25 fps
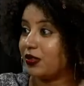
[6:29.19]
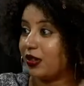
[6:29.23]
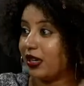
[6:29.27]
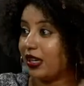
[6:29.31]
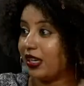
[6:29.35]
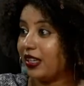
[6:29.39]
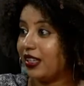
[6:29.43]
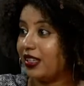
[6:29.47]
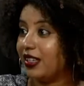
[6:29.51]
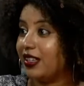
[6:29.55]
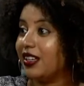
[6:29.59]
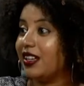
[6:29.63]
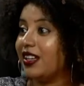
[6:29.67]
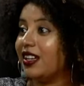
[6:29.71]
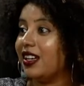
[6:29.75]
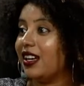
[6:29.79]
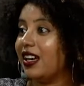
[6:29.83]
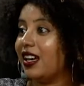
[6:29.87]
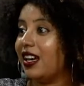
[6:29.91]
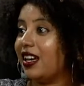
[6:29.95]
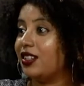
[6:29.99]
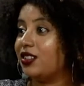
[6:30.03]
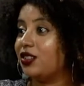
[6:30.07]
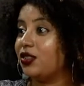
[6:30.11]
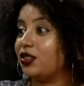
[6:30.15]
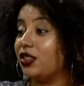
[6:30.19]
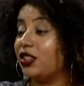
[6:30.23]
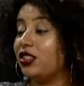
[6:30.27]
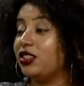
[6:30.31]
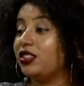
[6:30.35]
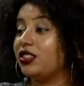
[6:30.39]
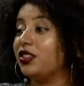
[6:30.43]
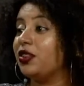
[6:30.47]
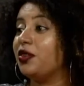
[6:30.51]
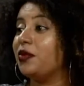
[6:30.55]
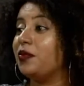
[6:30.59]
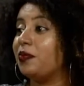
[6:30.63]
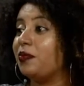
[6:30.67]
right? And so they're
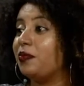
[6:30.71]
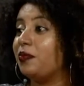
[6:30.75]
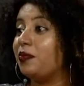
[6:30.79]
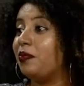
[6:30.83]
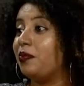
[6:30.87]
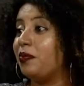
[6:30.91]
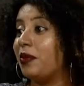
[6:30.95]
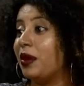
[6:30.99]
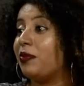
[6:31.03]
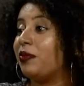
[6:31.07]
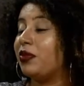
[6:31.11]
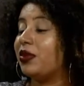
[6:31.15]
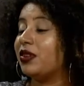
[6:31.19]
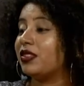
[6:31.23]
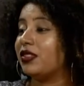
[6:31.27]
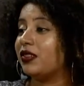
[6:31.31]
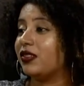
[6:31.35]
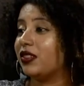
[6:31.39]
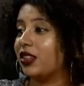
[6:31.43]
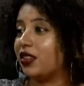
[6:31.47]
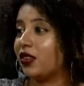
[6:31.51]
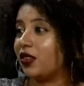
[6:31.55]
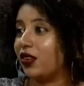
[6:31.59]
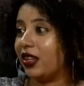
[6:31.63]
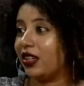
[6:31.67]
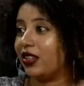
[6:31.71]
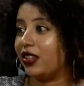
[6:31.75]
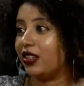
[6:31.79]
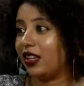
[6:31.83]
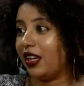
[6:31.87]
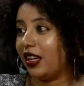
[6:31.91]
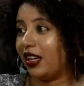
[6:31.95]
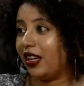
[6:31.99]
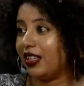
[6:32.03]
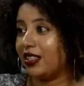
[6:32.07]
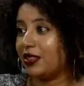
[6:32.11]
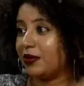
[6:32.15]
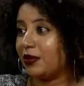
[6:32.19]
still members of the greater
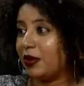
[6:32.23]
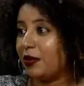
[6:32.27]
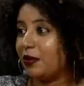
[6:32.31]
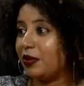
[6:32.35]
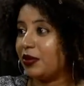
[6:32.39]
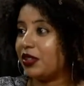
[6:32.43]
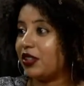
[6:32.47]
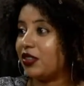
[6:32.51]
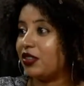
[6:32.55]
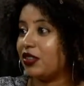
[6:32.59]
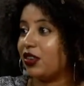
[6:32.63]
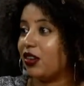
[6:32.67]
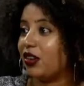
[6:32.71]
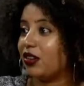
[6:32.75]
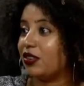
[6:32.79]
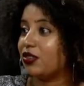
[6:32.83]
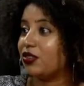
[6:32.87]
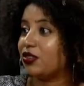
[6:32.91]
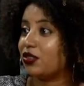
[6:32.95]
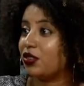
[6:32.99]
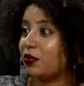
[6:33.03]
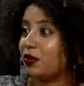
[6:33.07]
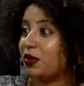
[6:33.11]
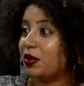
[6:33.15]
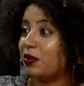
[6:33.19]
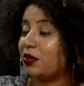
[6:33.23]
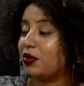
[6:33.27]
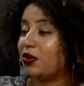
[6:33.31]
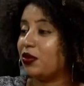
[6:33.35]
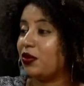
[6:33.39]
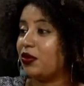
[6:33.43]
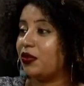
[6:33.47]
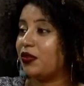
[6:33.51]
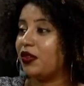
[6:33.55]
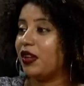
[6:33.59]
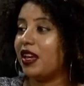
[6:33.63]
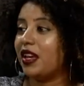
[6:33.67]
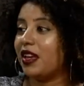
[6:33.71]
diaspora, but then there are also people
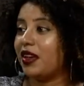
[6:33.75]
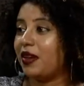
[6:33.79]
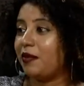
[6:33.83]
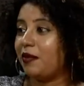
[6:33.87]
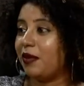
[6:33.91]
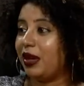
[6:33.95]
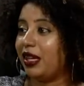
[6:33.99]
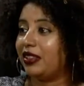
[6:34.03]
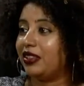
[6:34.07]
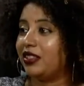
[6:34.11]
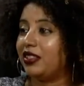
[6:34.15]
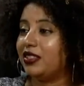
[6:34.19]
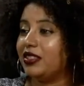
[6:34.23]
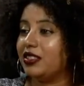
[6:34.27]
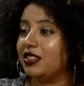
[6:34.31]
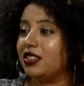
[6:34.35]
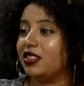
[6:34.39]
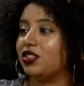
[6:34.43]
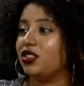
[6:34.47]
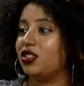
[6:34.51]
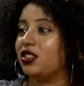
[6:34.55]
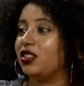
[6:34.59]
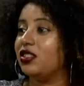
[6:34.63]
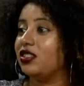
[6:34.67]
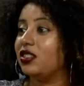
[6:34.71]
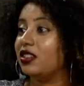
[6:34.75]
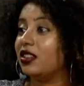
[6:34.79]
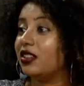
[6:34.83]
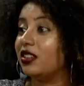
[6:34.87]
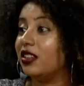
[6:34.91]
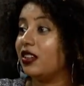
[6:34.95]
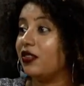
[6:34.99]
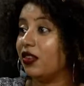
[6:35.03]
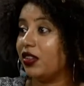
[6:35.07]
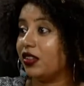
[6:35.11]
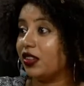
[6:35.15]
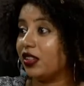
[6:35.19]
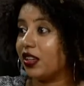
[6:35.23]
who made the decision to
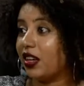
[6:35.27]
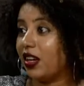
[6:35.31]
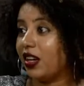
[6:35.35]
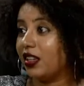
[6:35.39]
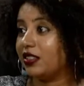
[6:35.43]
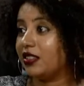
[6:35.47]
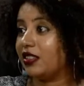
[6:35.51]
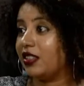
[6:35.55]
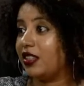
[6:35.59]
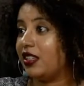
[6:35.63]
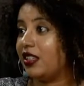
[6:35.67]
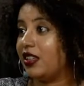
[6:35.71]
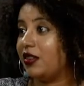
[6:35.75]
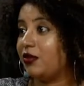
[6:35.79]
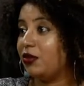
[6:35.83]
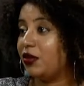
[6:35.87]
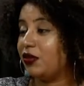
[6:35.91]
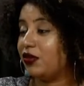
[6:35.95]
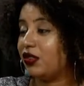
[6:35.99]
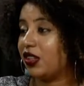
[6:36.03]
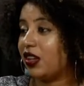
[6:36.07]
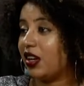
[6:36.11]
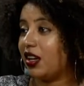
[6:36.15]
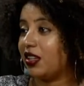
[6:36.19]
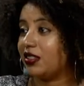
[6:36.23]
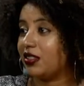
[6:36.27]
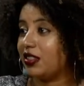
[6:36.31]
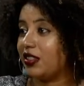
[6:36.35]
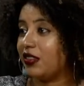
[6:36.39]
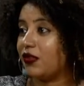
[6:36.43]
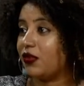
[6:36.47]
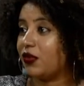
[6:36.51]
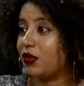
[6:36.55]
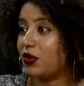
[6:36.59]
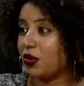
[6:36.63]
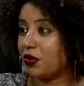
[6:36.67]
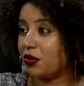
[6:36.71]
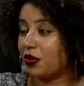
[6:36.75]
live on the continent and move the continent
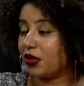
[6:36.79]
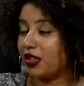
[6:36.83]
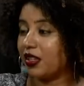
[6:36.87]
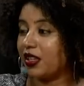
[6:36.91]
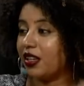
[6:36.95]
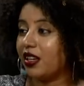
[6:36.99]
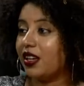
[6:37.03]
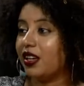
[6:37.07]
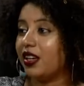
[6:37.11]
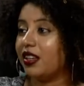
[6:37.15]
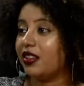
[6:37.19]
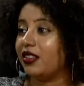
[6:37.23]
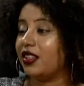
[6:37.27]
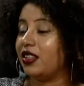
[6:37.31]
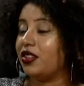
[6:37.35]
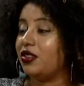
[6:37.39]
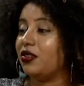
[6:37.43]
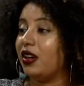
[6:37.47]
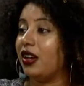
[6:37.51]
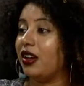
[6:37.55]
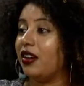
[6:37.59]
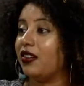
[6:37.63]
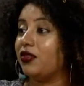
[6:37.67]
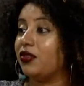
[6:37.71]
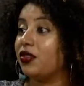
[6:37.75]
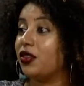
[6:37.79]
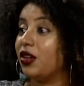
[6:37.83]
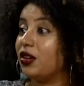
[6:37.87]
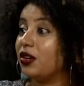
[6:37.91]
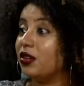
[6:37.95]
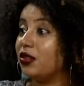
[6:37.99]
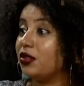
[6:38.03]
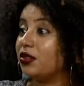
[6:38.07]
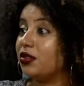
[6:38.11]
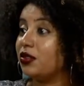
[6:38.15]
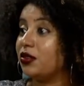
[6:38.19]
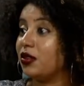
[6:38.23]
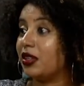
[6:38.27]
forward. Then you have
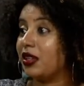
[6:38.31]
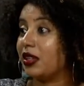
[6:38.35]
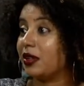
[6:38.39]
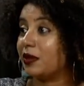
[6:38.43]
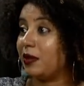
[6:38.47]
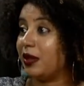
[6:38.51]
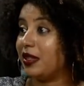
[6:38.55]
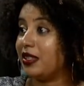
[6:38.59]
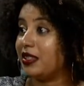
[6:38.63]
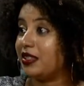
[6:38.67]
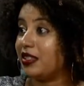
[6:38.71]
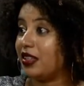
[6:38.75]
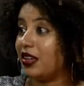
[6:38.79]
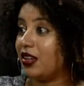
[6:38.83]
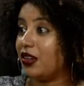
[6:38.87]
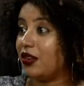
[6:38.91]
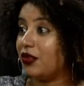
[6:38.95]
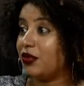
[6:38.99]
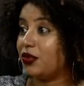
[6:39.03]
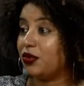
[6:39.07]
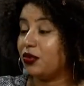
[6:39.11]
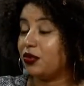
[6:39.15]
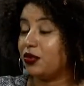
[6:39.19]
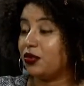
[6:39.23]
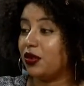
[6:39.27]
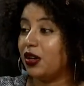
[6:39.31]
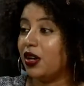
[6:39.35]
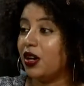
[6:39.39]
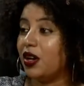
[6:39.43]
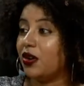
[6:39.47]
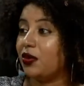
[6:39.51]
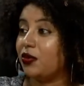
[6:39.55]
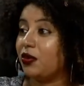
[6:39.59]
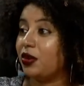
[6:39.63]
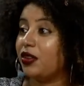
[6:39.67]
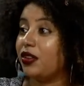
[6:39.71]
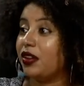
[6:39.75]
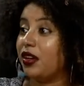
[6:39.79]
those who are like myself, who
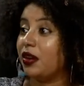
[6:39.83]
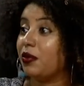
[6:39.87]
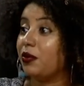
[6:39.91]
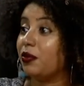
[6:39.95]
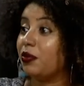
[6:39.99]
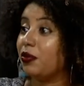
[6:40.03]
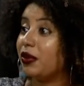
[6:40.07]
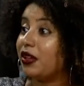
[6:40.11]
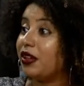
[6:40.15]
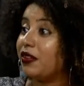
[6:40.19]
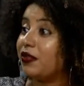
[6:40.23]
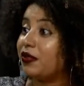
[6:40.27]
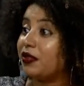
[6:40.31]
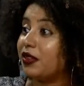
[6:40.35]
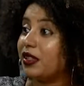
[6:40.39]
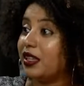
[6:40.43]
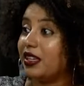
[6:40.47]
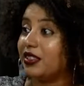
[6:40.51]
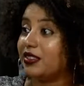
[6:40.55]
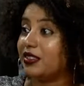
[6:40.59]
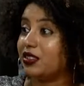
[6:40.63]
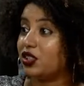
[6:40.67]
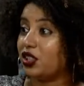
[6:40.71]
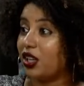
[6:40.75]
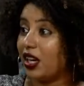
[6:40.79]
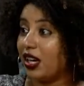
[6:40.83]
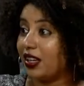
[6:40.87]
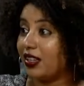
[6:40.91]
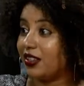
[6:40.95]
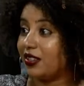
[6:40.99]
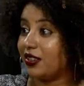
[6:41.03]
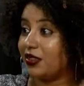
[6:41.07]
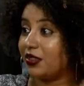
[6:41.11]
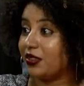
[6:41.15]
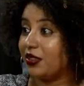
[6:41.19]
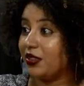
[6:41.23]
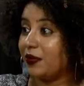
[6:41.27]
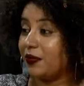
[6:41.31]
were there briefly as a
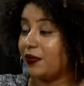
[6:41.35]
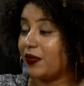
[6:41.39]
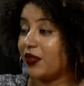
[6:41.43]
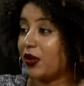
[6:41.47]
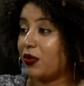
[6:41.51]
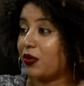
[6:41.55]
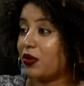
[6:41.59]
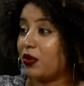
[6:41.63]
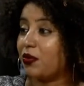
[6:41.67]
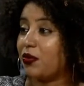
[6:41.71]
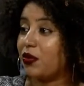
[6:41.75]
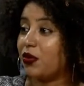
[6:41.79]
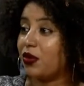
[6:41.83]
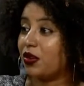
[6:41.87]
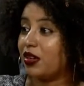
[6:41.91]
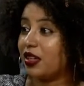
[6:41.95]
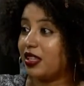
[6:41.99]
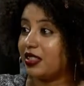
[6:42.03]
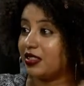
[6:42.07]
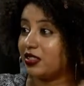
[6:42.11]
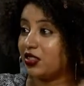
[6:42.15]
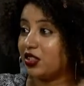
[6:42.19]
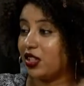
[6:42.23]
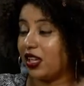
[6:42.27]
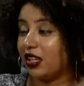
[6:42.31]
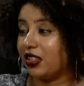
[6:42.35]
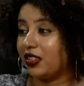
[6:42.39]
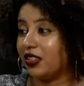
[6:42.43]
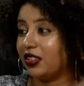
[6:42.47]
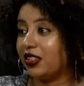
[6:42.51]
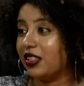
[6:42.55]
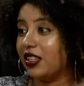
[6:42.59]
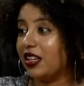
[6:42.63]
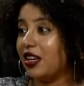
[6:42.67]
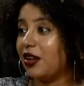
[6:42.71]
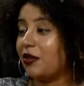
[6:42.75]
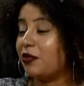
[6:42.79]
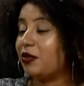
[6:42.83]
child and were born as a child,
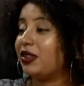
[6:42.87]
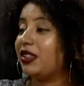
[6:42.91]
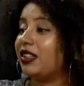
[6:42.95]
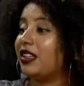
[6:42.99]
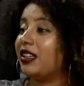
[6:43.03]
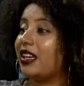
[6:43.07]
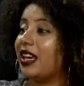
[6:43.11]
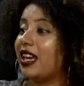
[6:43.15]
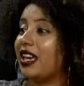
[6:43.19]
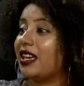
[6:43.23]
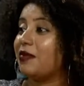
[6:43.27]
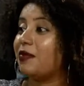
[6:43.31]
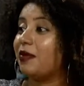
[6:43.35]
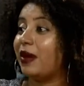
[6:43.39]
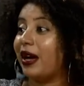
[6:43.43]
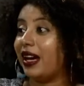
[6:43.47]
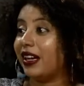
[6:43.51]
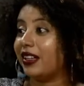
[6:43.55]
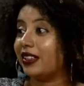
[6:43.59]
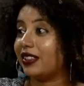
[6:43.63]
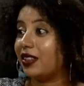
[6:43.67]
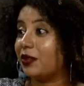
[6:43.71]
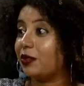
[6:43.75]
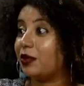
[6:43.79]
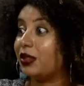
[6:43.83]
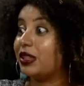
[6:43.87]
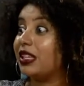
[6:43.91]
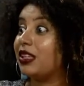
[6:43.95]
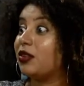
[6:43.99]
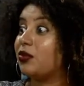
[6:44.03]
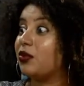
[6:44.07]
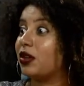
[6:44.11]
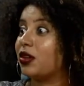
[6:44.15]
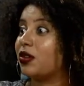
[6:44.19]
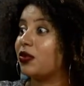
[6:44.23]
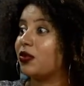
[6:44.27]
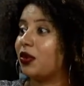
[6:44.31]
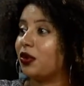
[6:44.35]
but then came back, but then
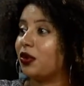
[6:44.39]
were